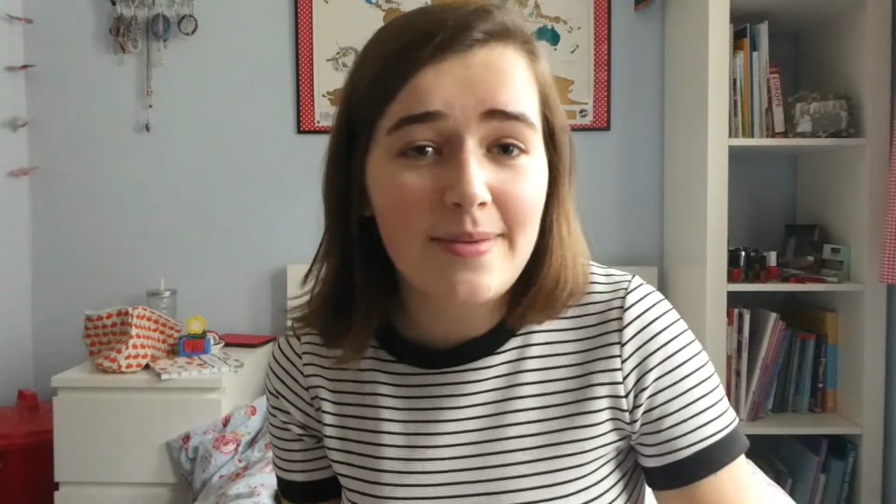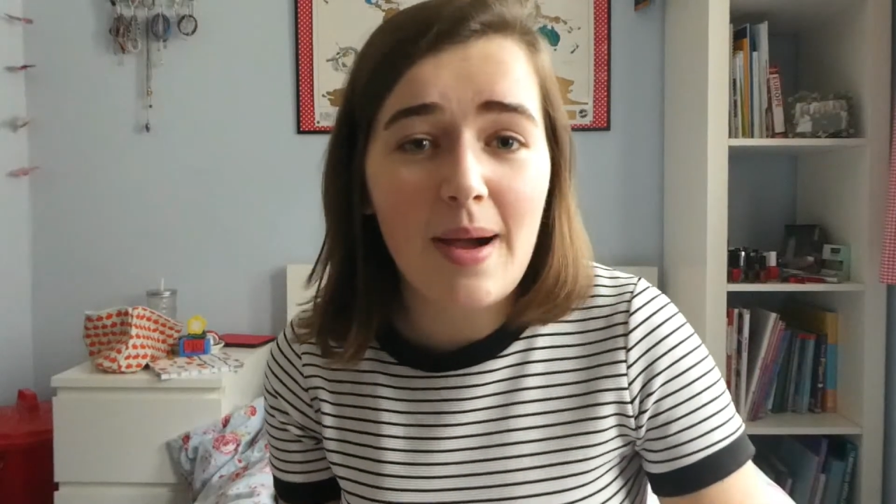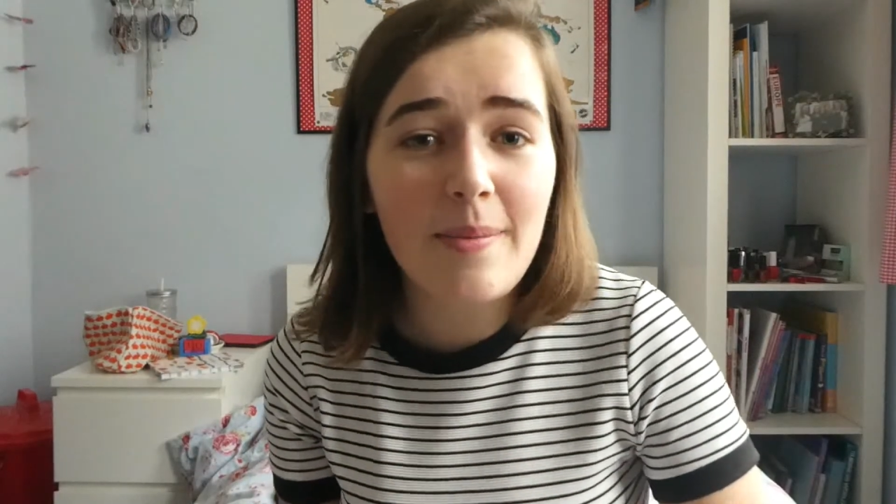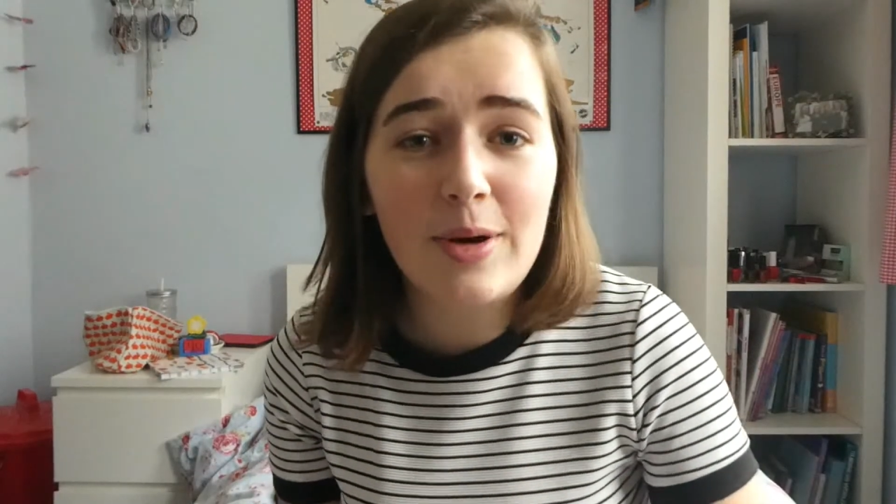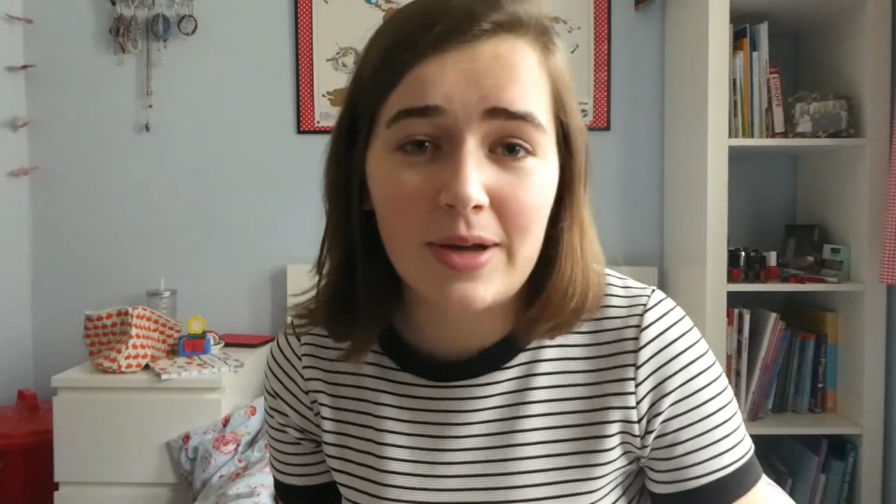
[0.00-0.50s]
in
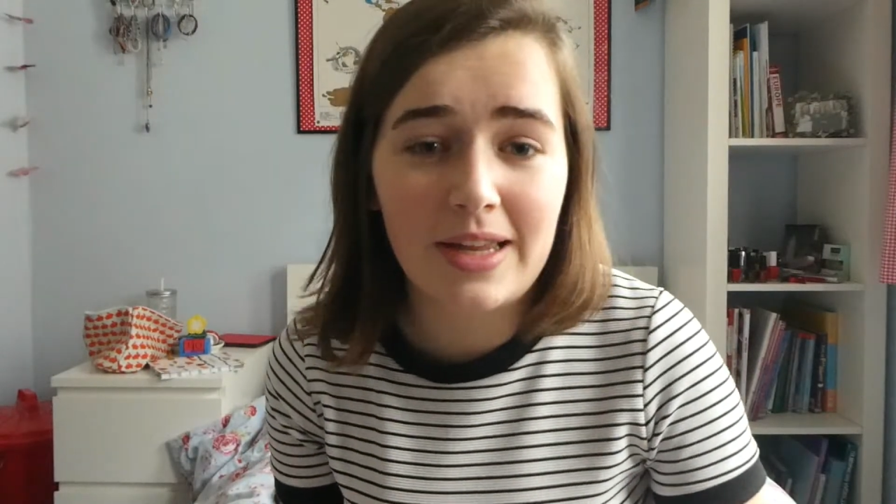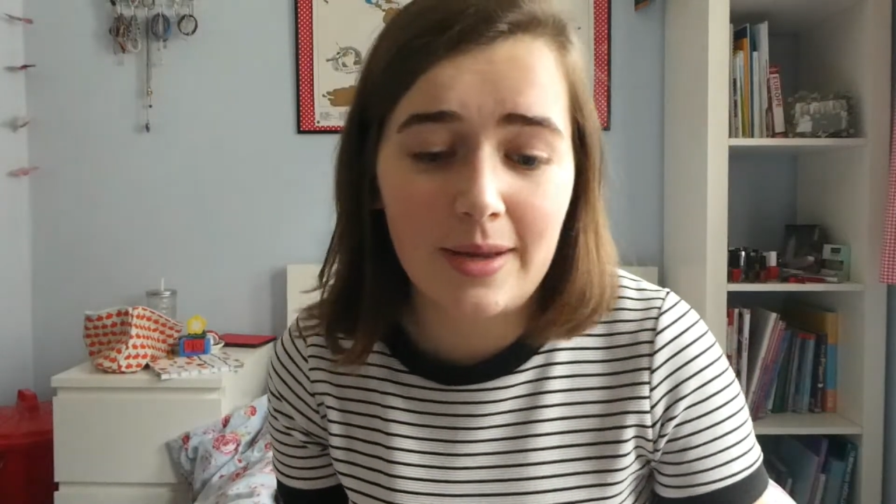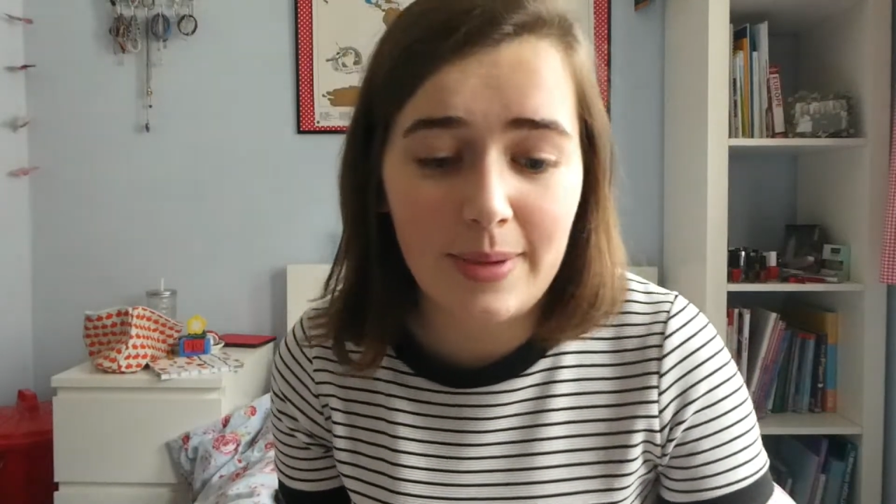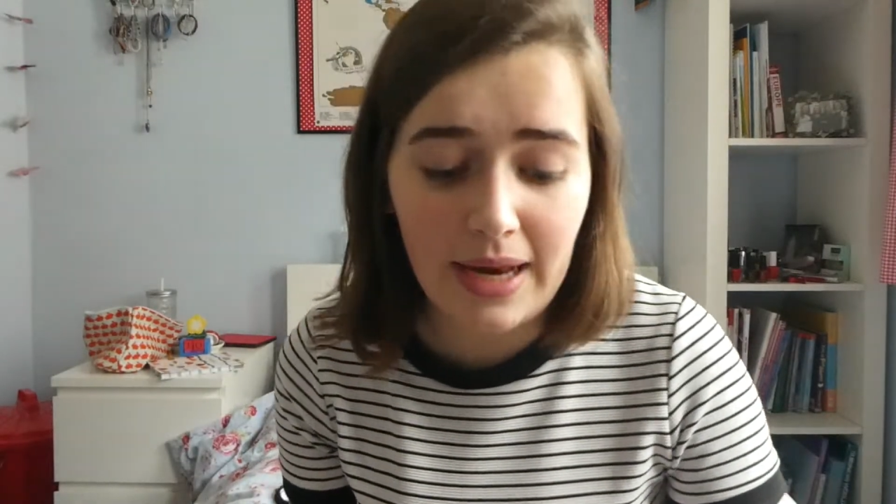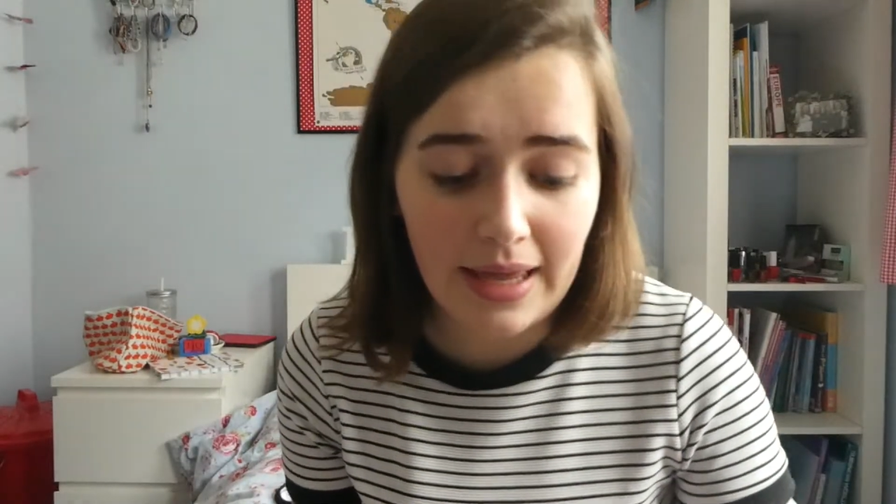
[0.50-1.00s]
my book, and
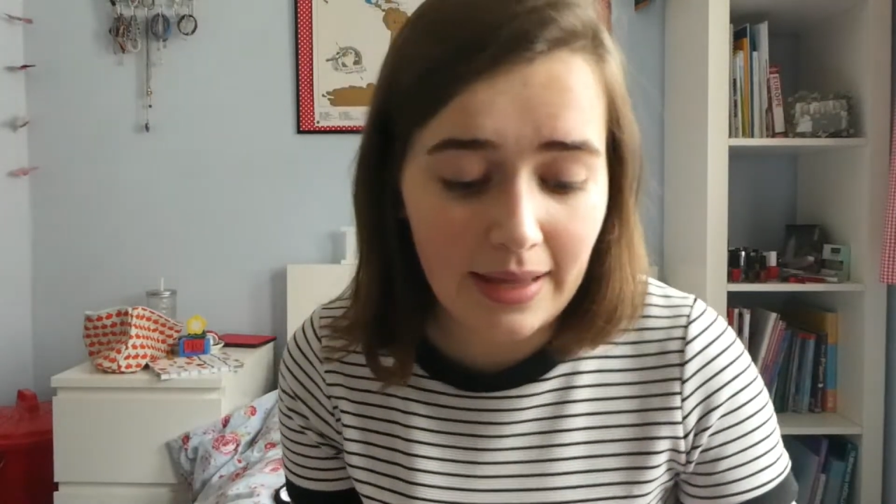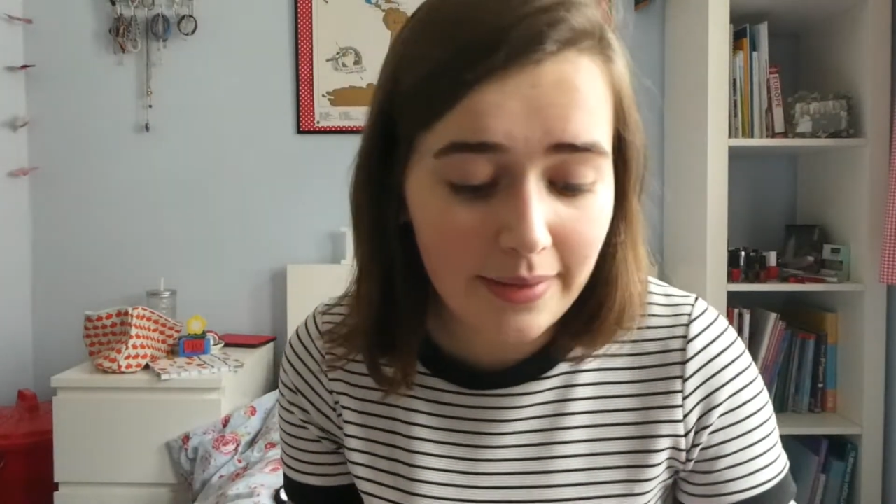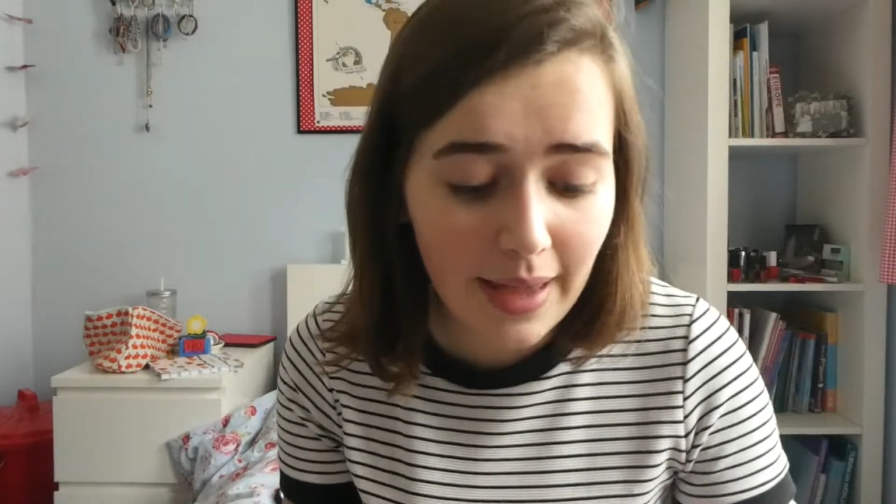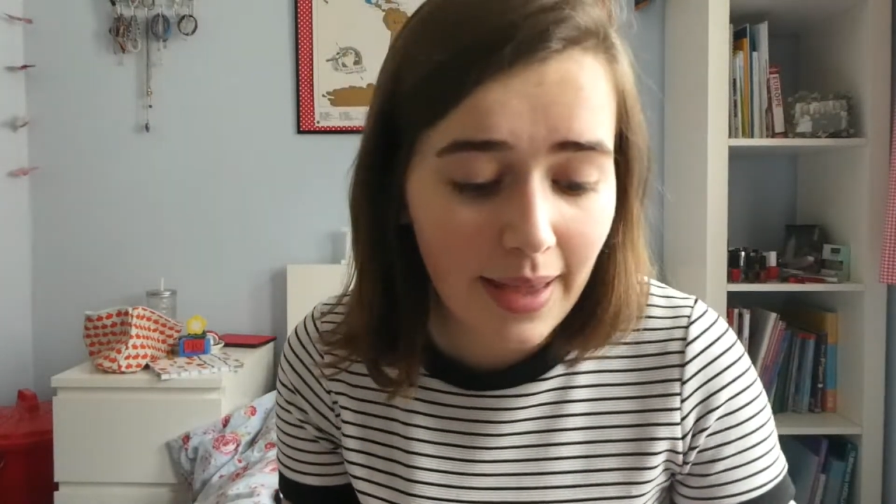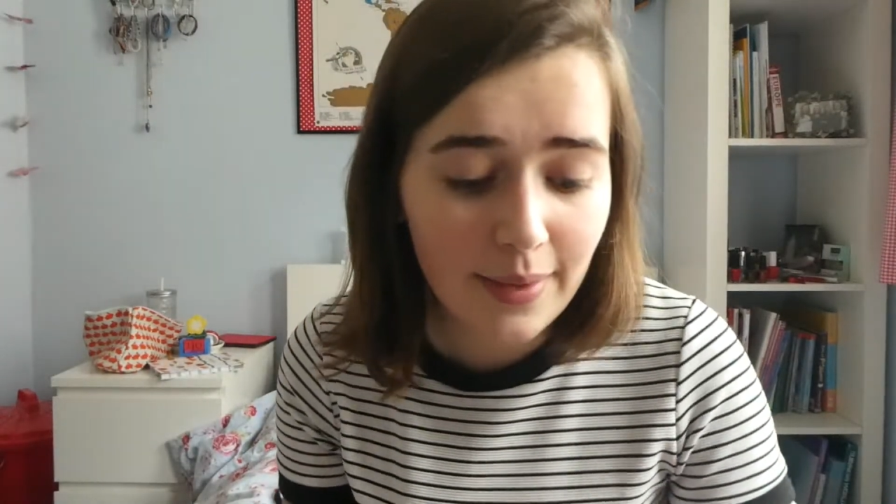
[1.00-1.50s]
I'd be like,
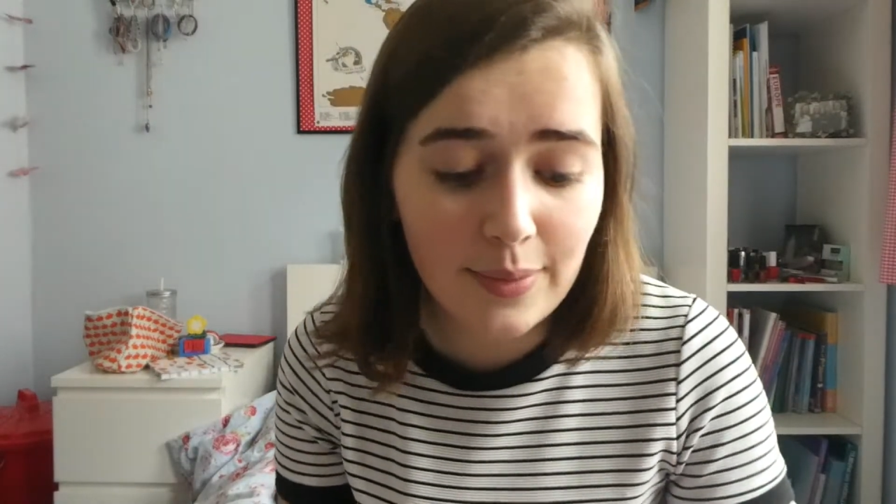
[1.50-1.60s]
okay,